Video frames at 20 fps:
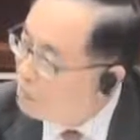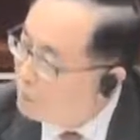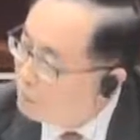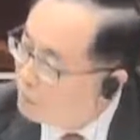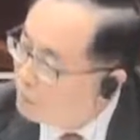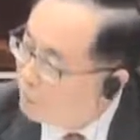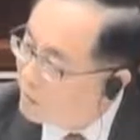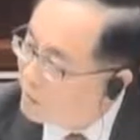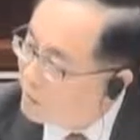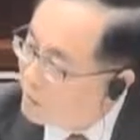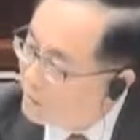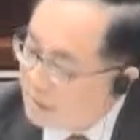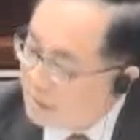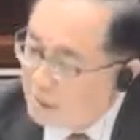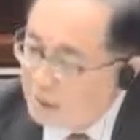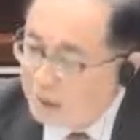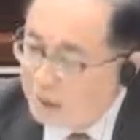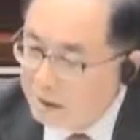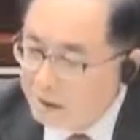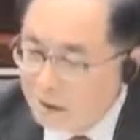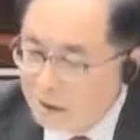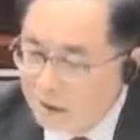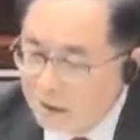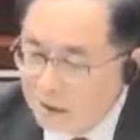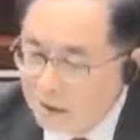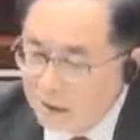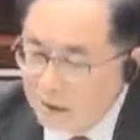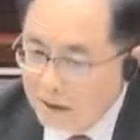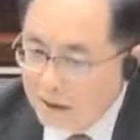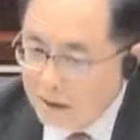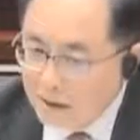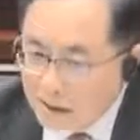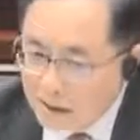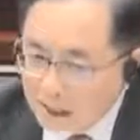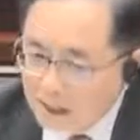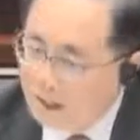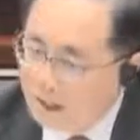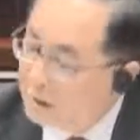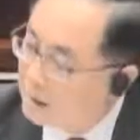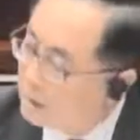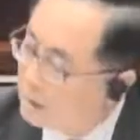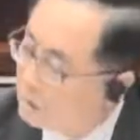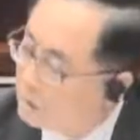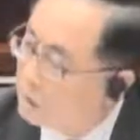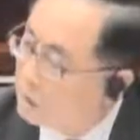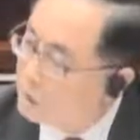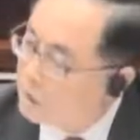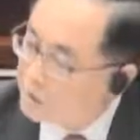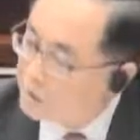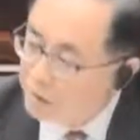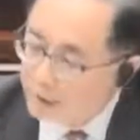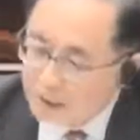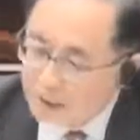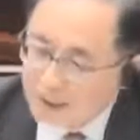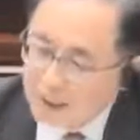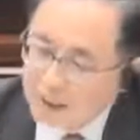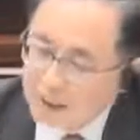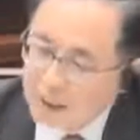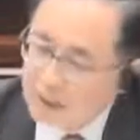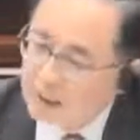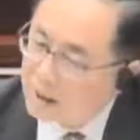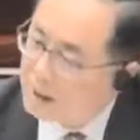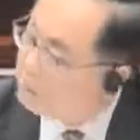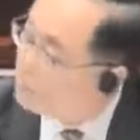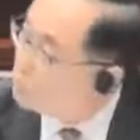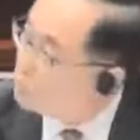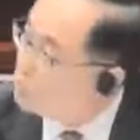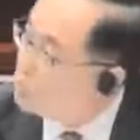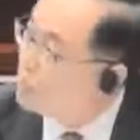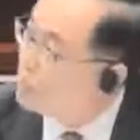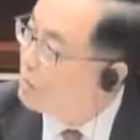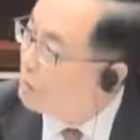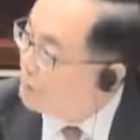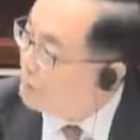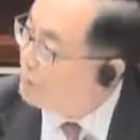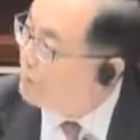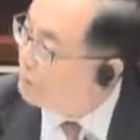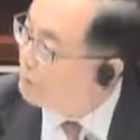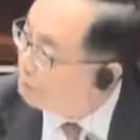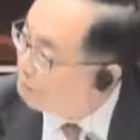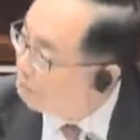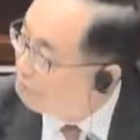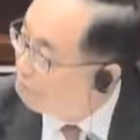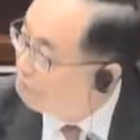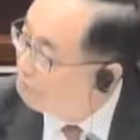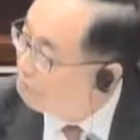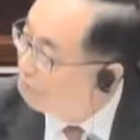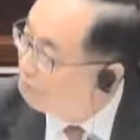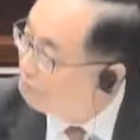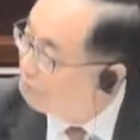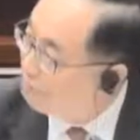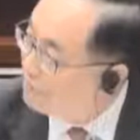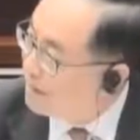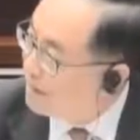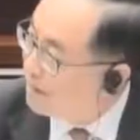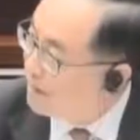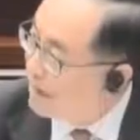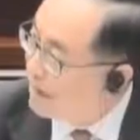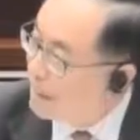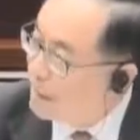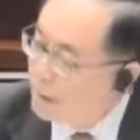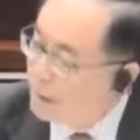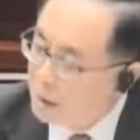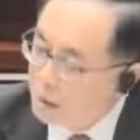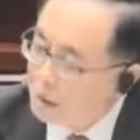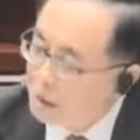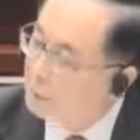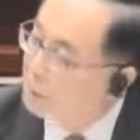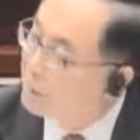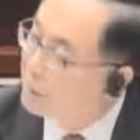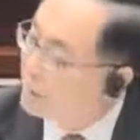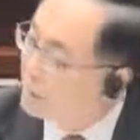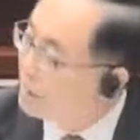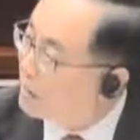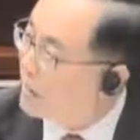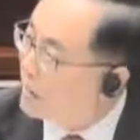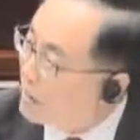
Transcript: do have a tight time schedule. Hong Kong does have some world-class